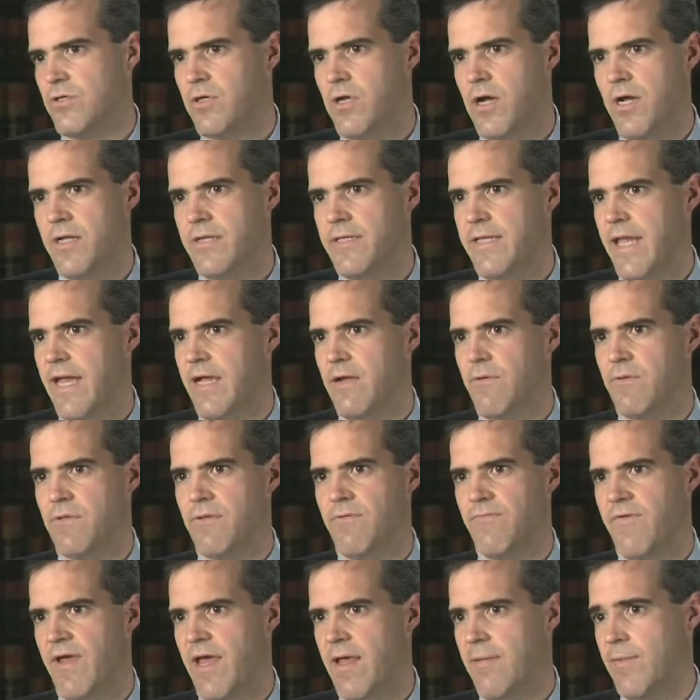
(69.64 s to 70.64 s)
contact with the
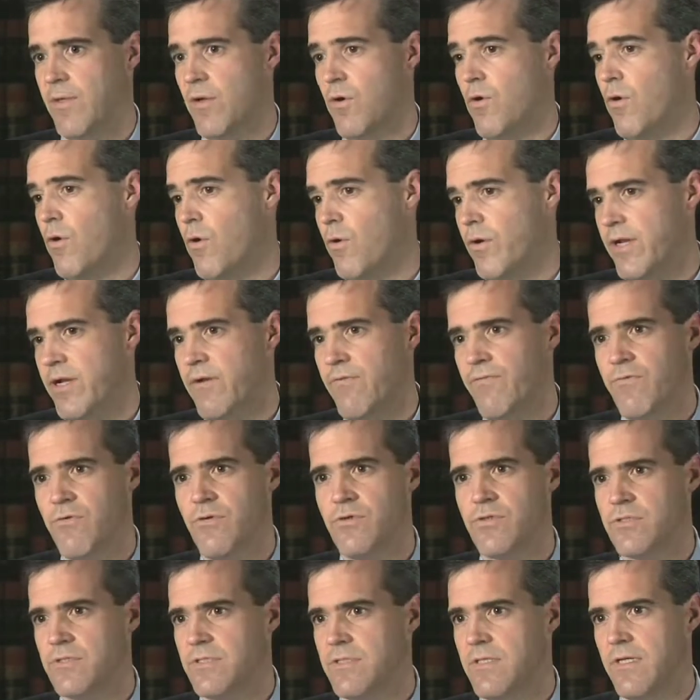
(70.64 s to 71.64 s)
family, or in the
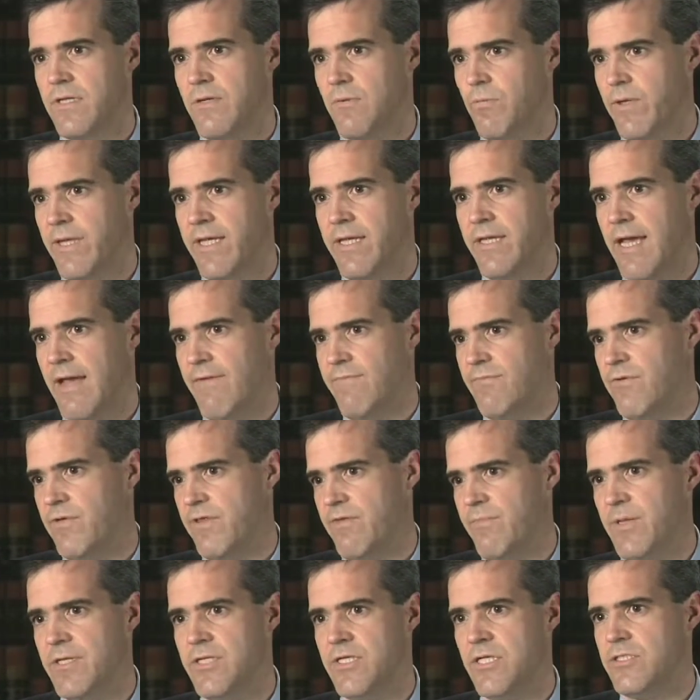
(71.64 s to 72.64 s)
first week after
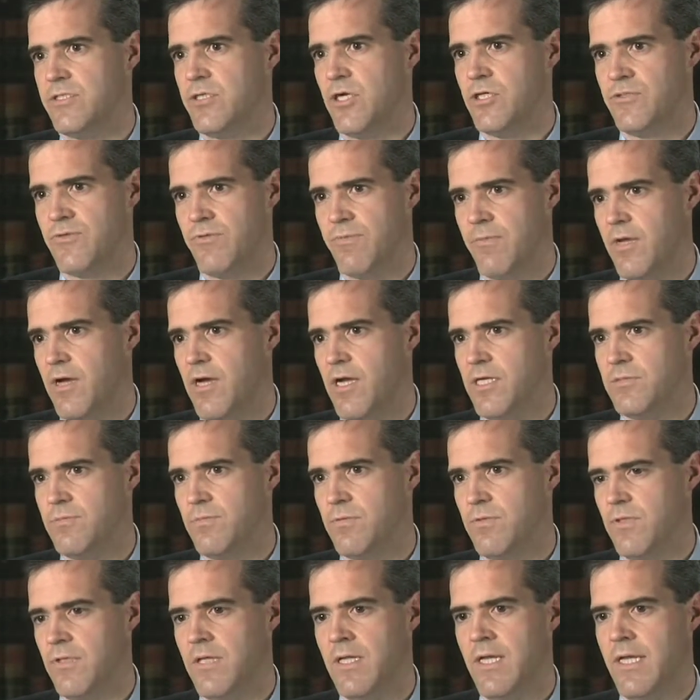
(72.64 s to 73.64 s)
they've been discharged from the
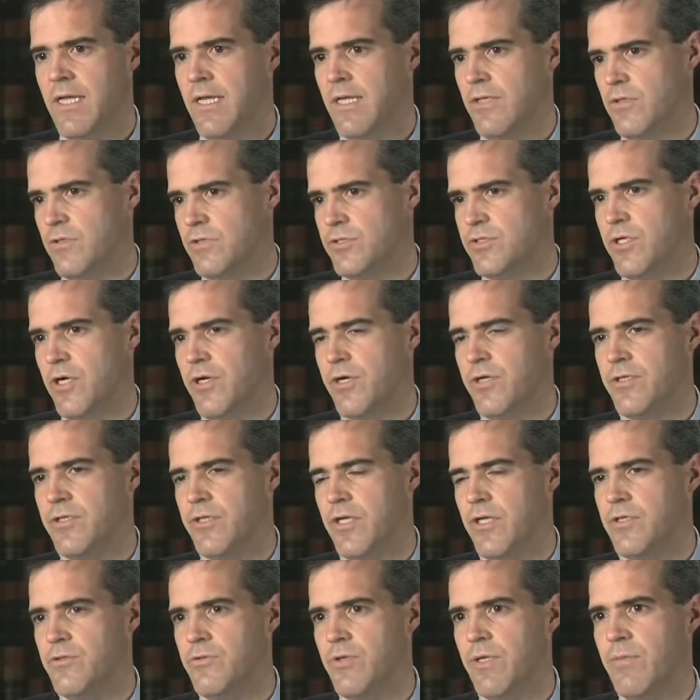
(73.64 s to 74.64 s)
hospital to start
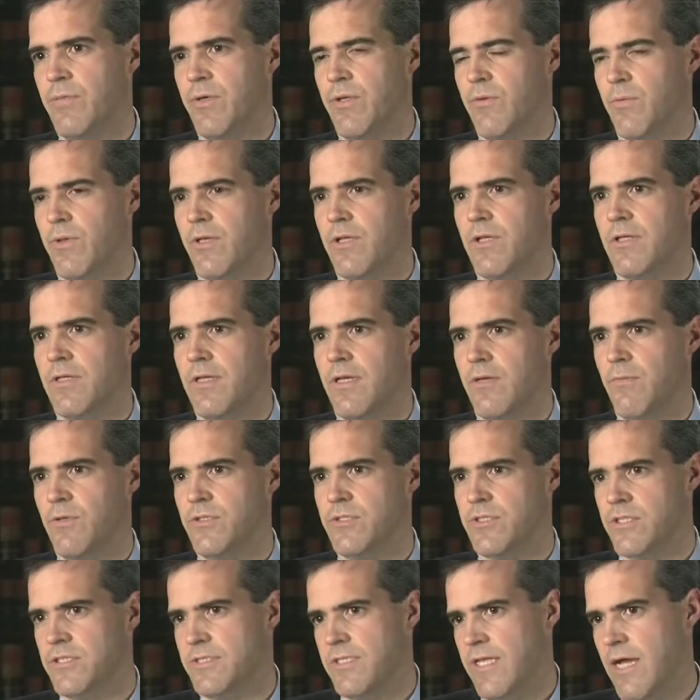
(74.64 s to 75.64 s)
treatment with,
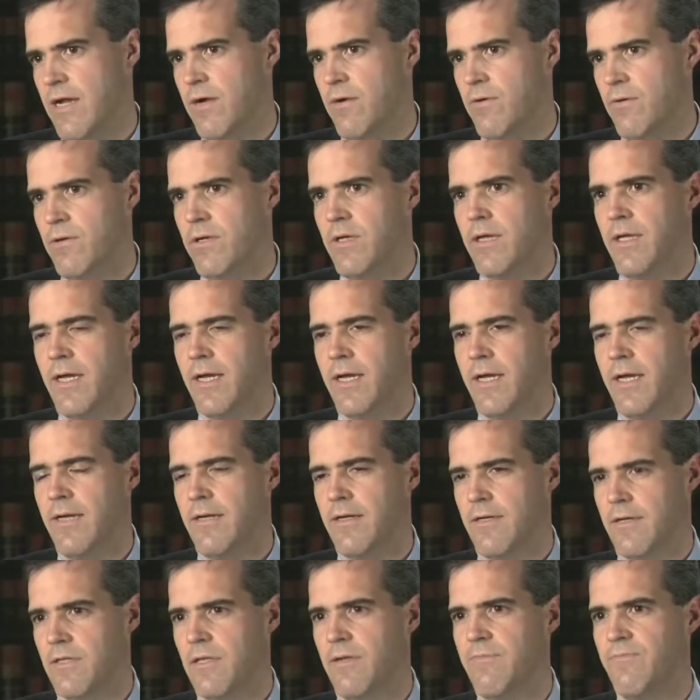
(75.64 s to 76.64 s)
which is now
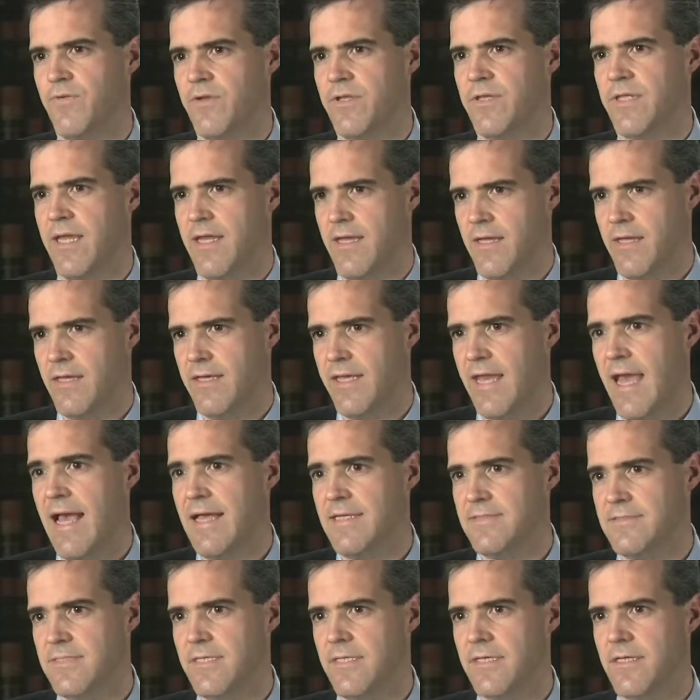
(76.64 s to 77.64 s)
clubfoot
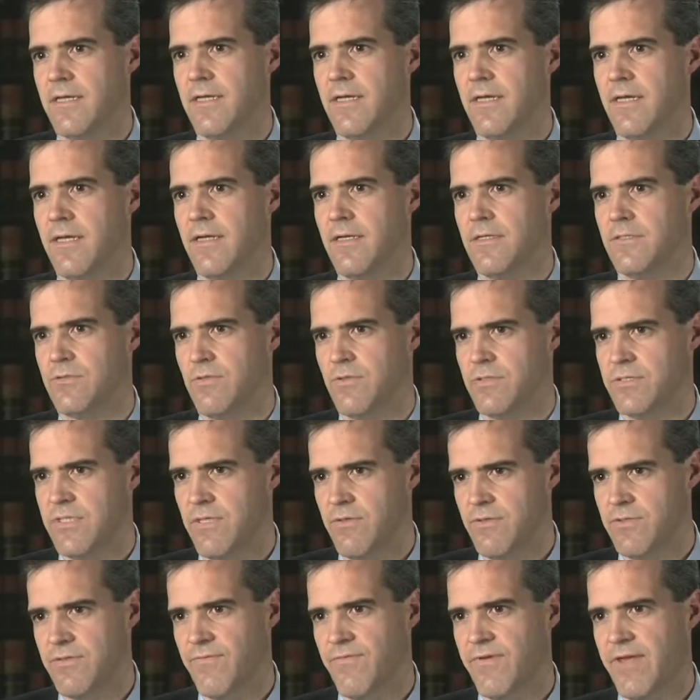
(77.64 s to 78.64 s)
casting, so a series of